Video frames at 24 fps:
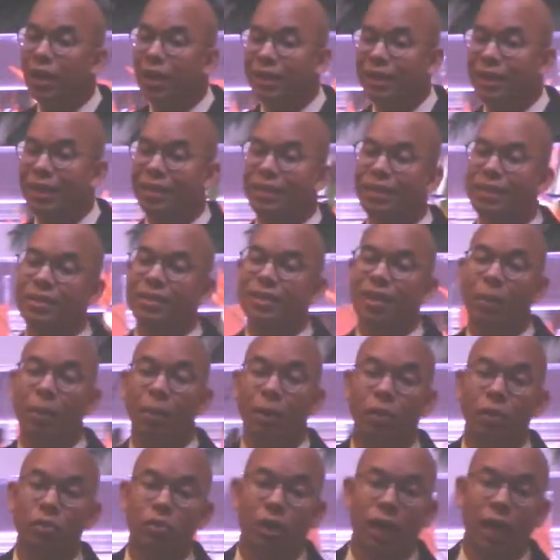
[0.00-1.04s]
that it is
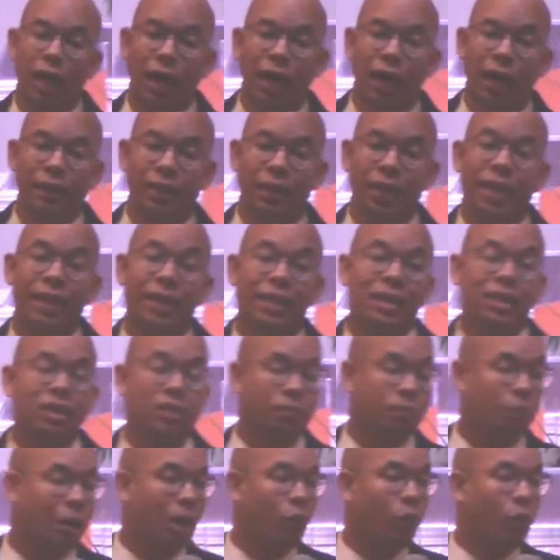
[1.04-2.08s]
about God and his
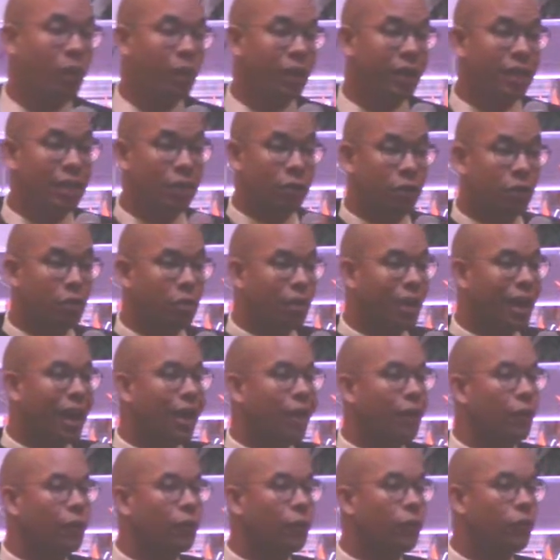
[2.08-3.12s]
power in your
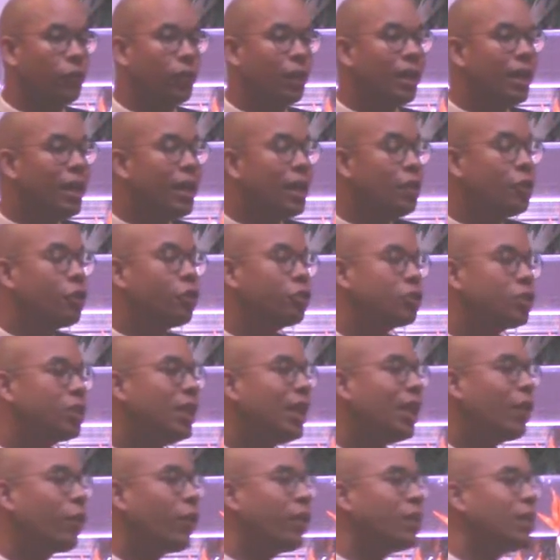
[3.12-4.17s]
life. Your secret